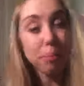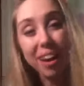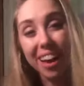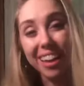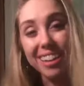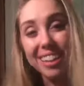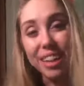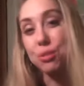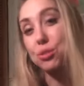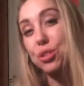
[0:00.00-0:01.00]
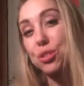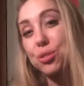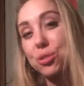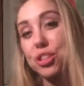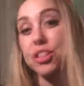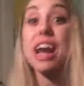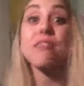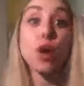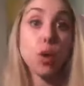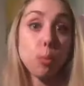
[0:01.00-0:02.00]
but if you do, you're
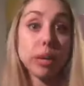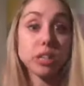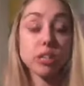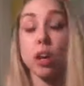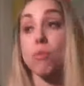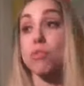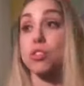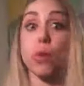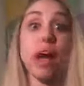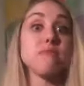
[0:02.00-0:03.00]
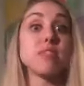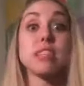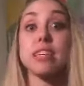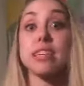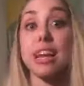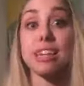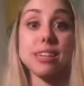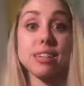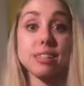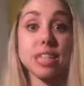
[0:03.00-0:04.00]
kind of opening yourself to everything that
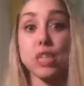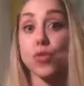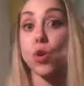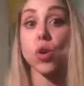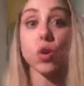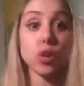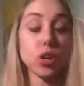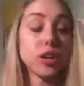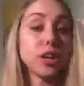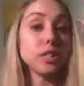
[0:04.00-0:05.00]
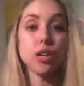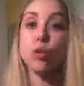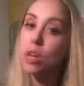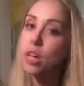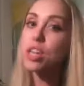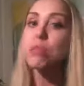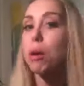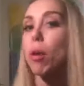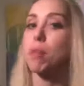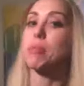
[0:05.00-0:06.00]
exists, evil, good, so you
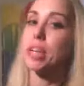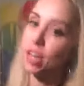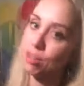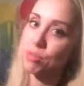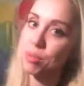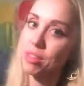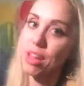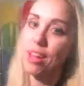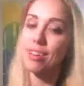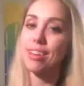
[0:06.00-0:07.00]
might want to be careful with that.